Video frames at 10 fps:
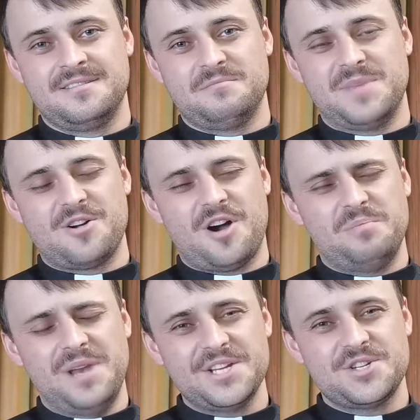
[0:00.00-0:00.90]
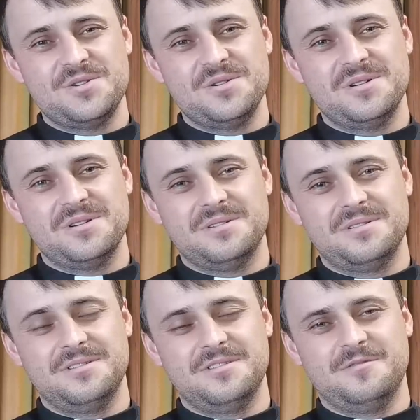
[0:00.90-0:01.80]
May God bless you.
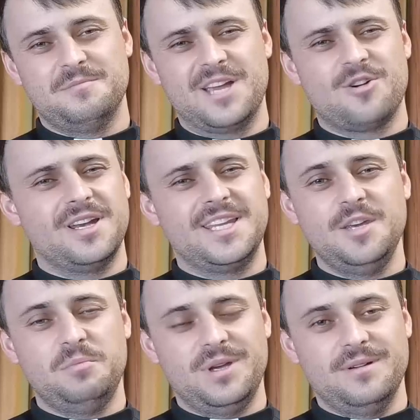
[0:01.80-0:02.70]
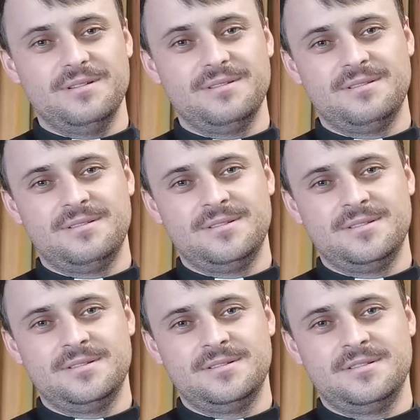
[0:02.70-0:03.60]
May God keep you.
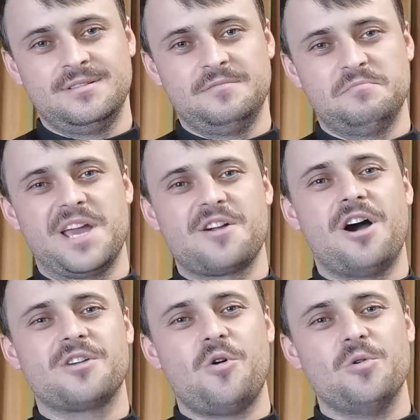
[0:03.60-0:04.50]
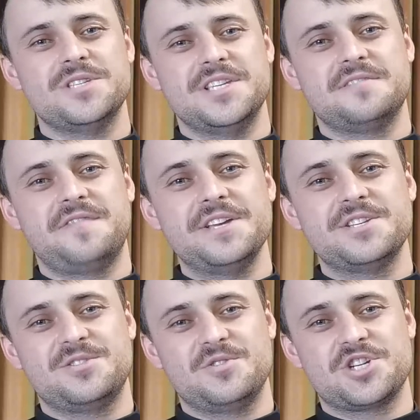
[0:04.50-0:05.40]
May God cause his
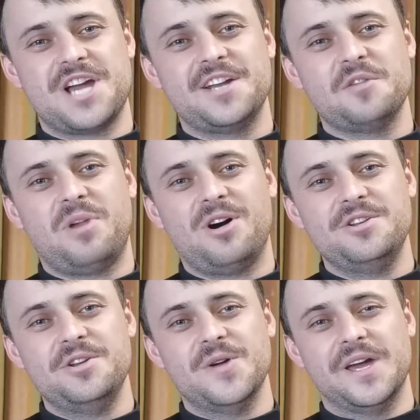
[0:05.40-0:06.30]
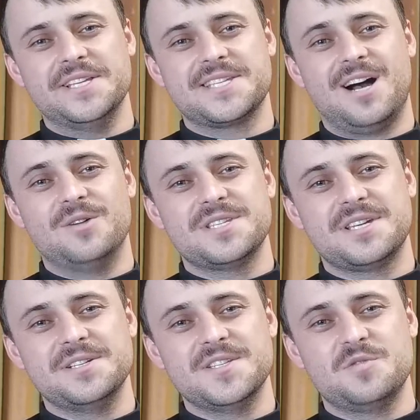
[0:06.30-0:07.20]
face to shine upon you and his
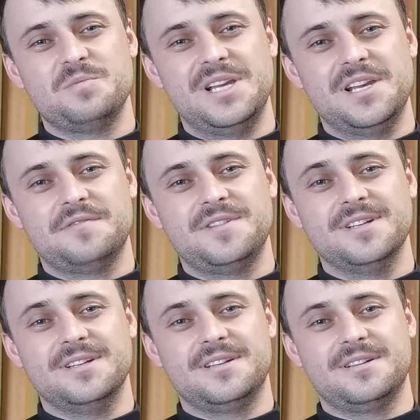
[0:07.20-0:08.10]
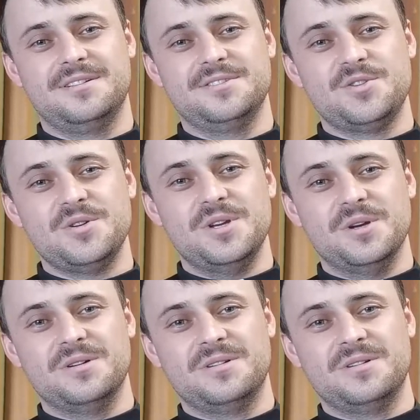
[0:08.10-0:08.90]
countenance be lifted to you.